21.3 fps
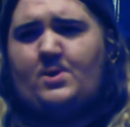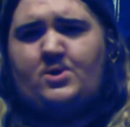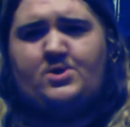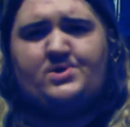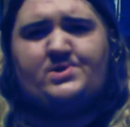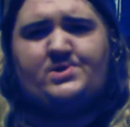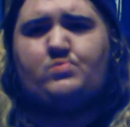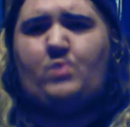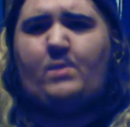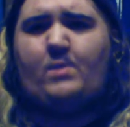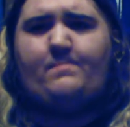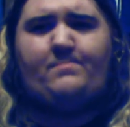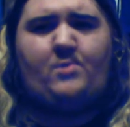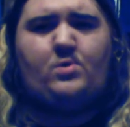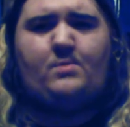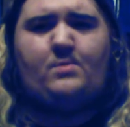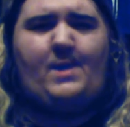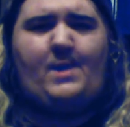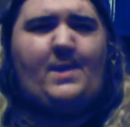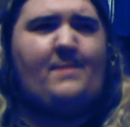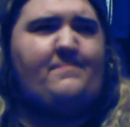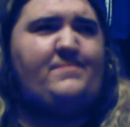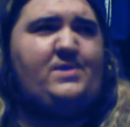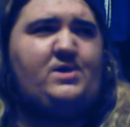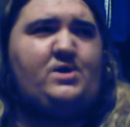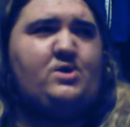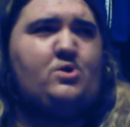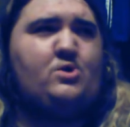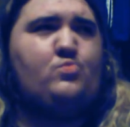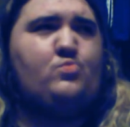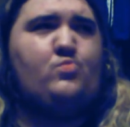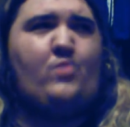what Pokemon appear
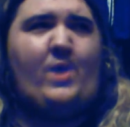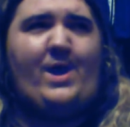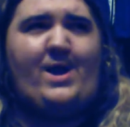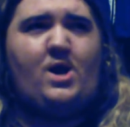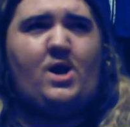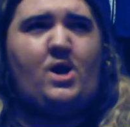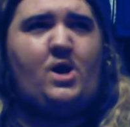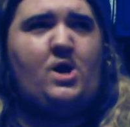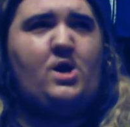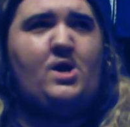where.